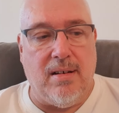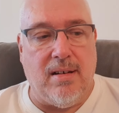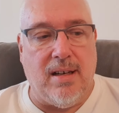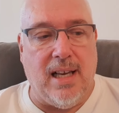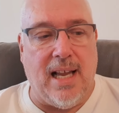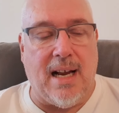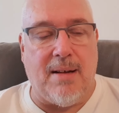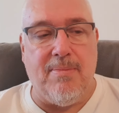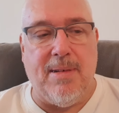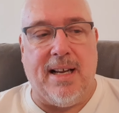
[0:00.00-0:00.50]

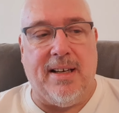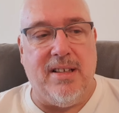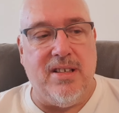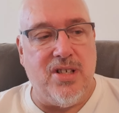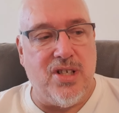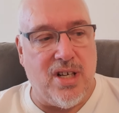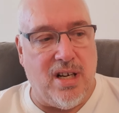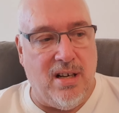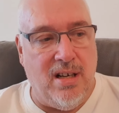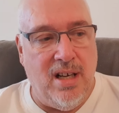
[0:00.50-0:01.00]

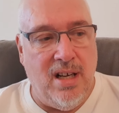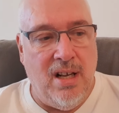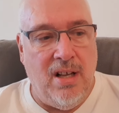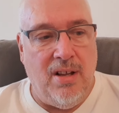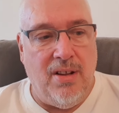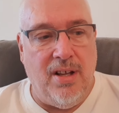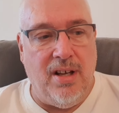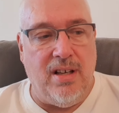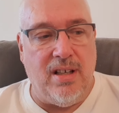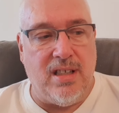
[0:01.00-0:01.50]
Clackmannanshire
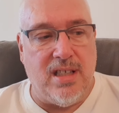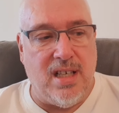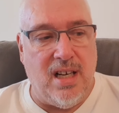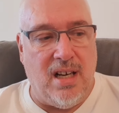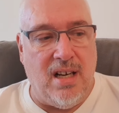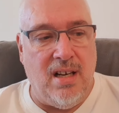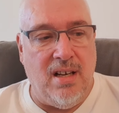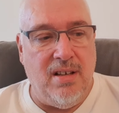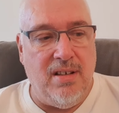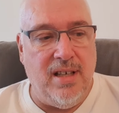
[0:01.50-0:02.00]

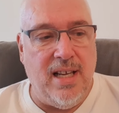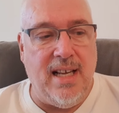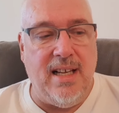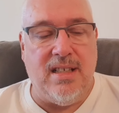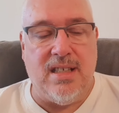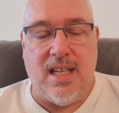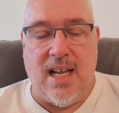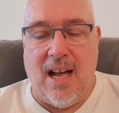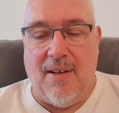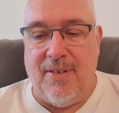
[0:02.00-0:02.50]
that
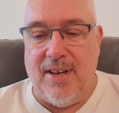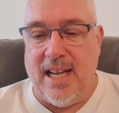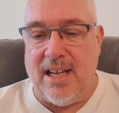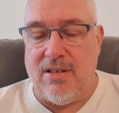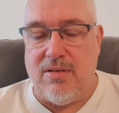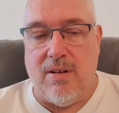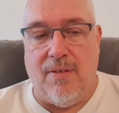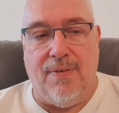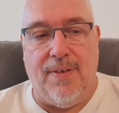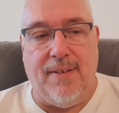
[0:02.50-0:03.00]
needs to have an
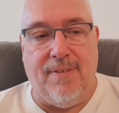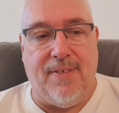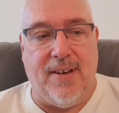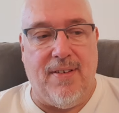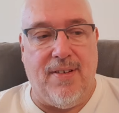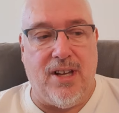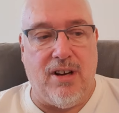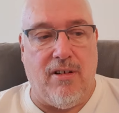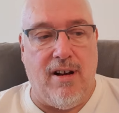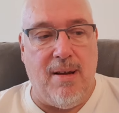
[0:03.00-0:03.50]
extra
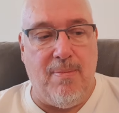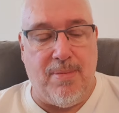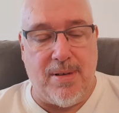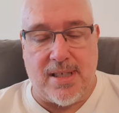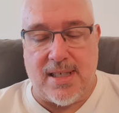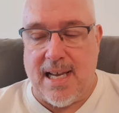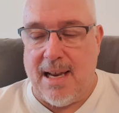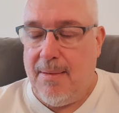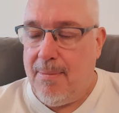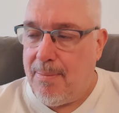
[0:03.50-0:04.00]

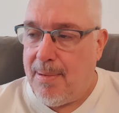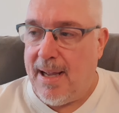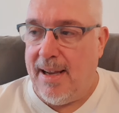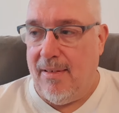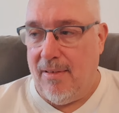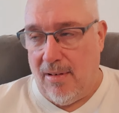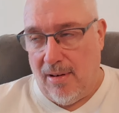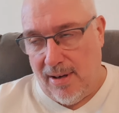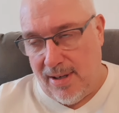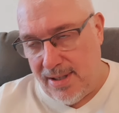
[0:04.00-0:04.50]
53% pay
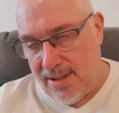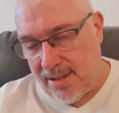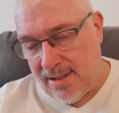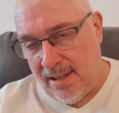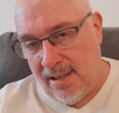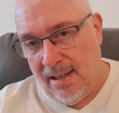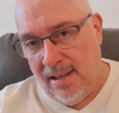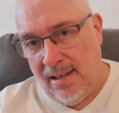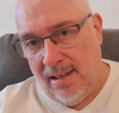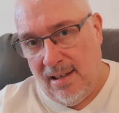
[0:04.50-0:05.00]
rise
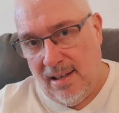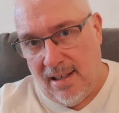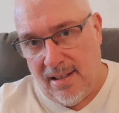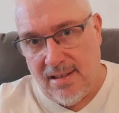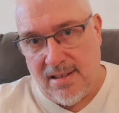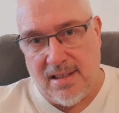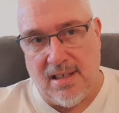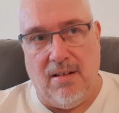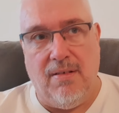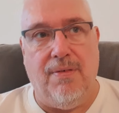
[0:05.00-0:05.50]

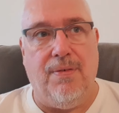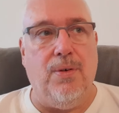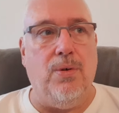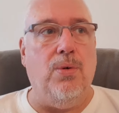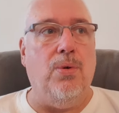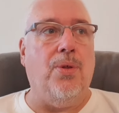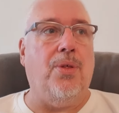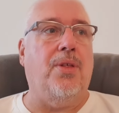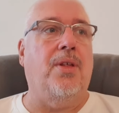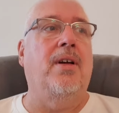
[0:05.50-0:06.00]
and so
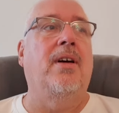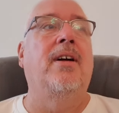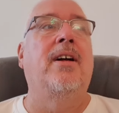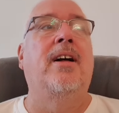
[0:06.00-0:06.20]
forth.